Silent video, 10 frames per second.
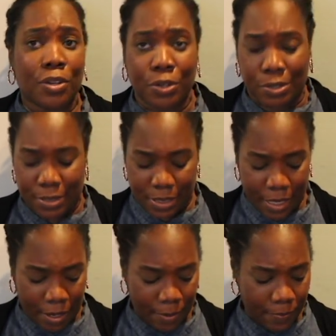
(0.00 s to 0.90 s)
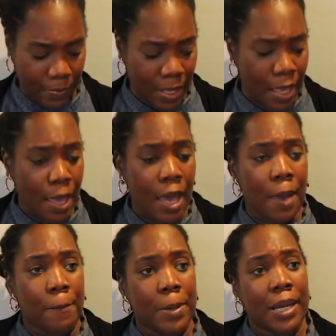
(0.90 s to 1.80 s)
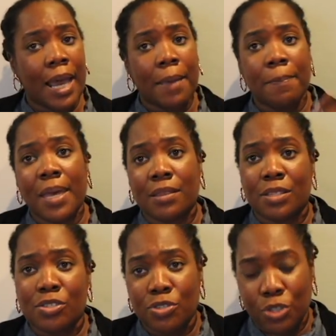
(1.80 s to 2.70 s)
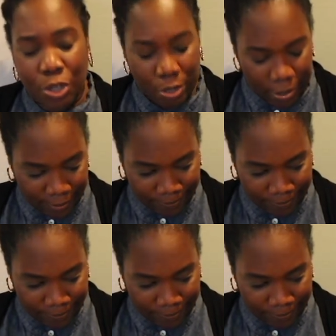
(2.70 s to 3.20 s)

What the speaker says: girls there. But I met this girl,